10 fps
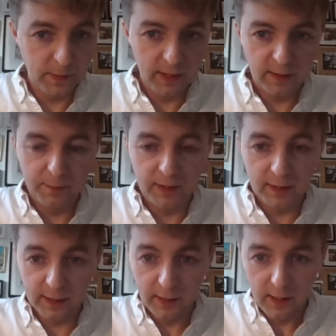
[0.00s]
Yeah,
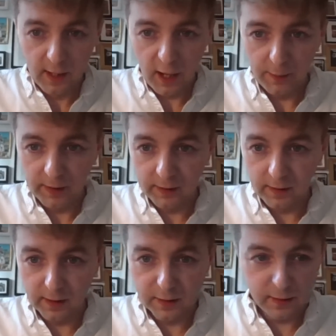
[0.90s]
completely. I
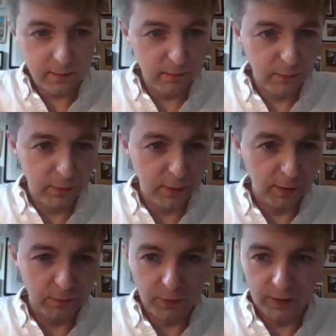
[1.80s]
mean, I just
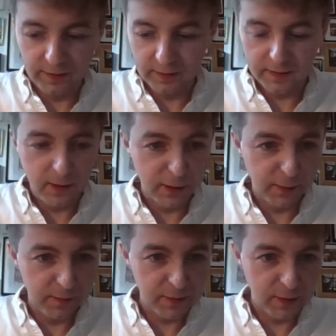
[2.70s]
don't really think this
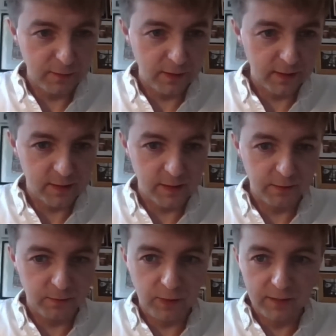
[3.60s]
argument of snowflakes is
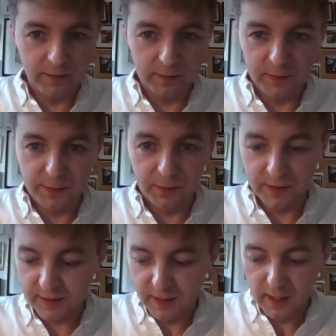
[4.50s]
even relevant, to be
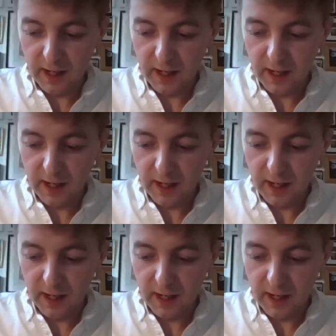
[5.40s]
honest.